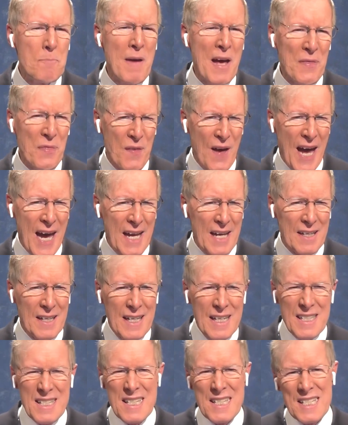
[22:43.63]

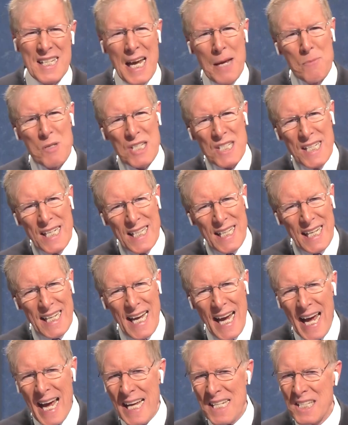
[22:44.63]
Methane. It's the same stinky
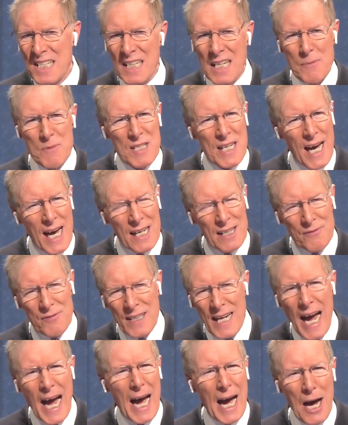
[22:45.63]
gas that comes out
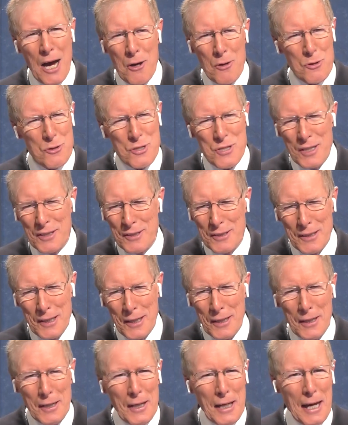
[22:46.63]
of cows and
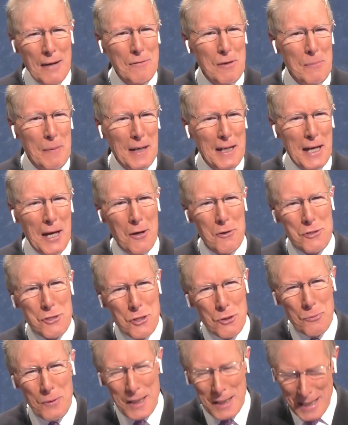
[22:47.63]
uh, everybody
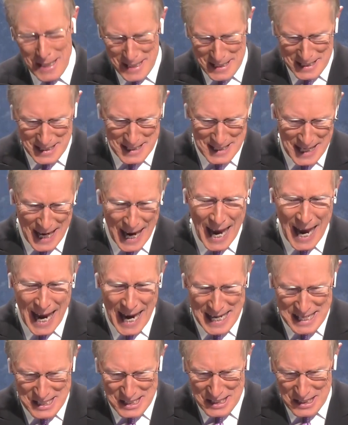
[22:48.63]
else who releases
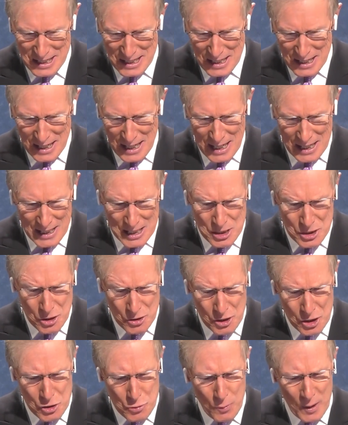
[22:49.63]
gas. Let's
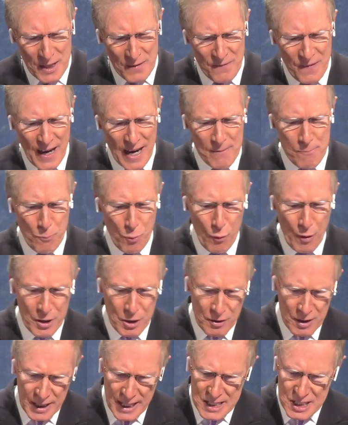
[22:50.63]
do the 25
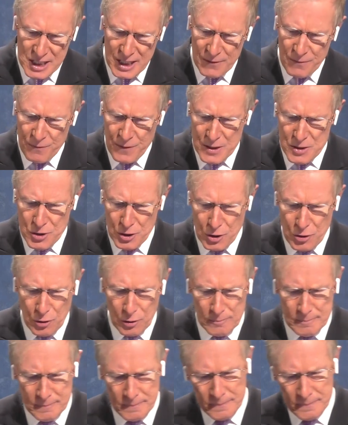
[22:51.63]
pointer and let's get
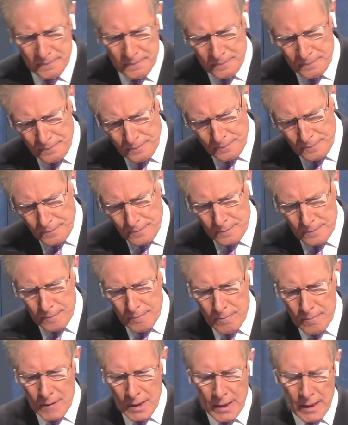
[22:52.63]
physical.
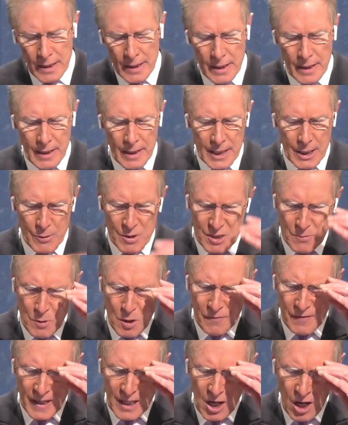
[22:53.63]
there was a
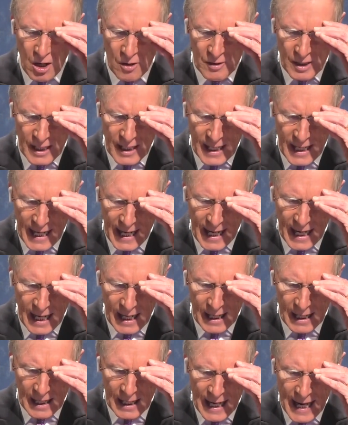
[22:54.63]
movie called
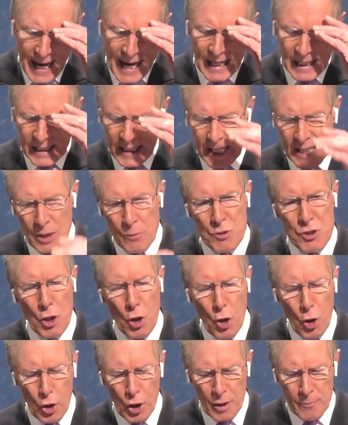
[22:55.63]
Alien. It was
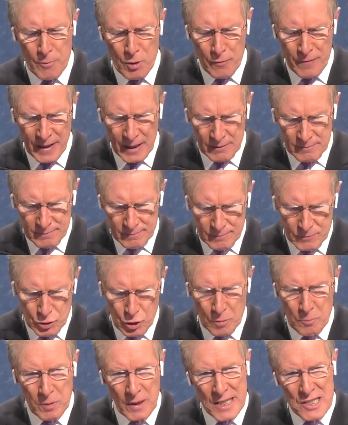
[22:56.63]
a horror movie. It
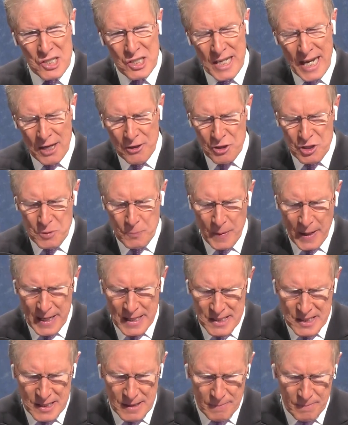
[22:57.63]
took place in outer
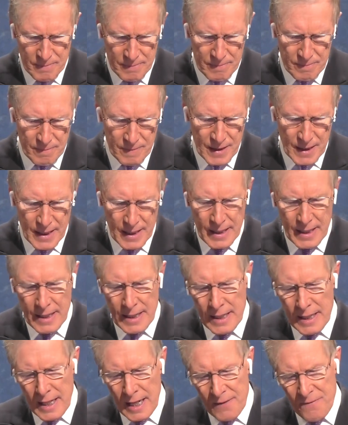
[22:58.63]
space.
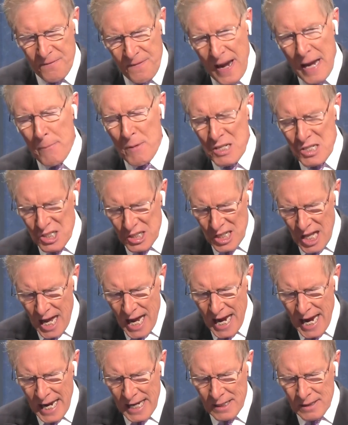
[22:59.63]
A famous
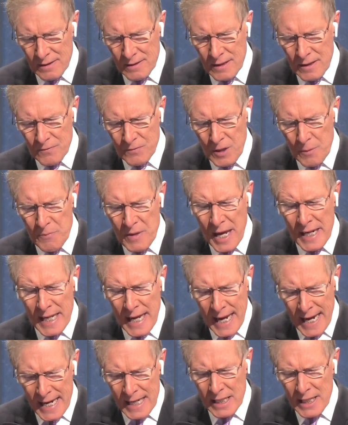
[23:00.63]
line from
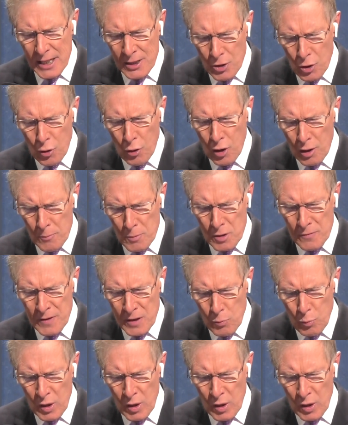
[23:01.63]
that alien horror movie